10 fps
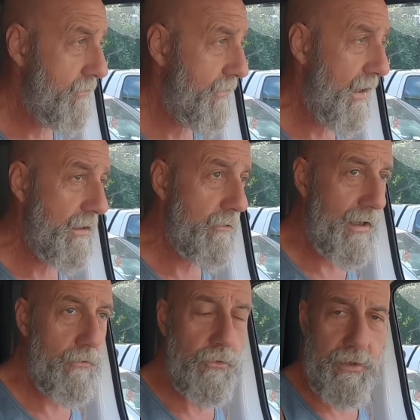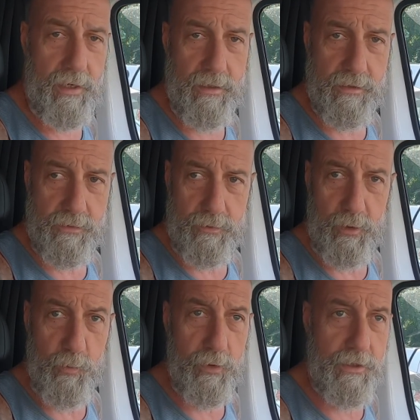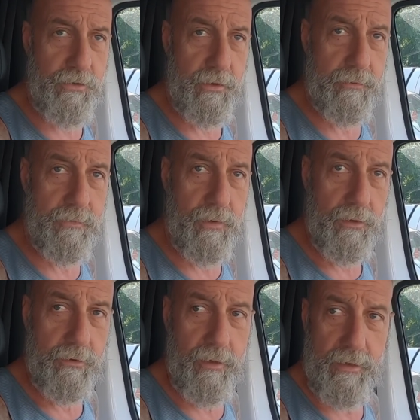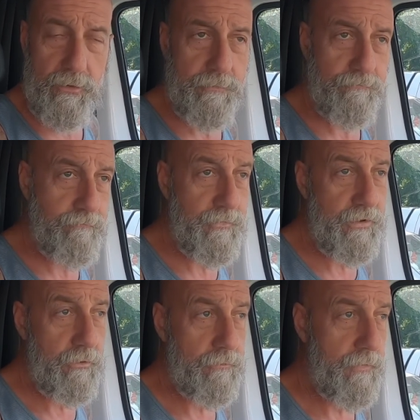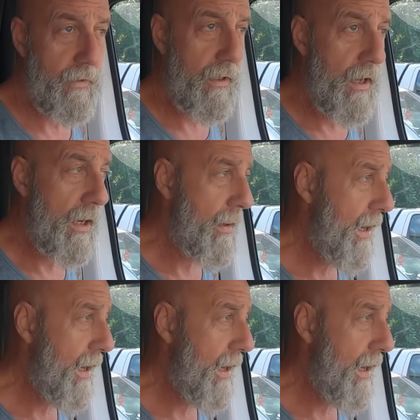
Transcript: fat gravel tires, low pressure in them on gravel. So I'm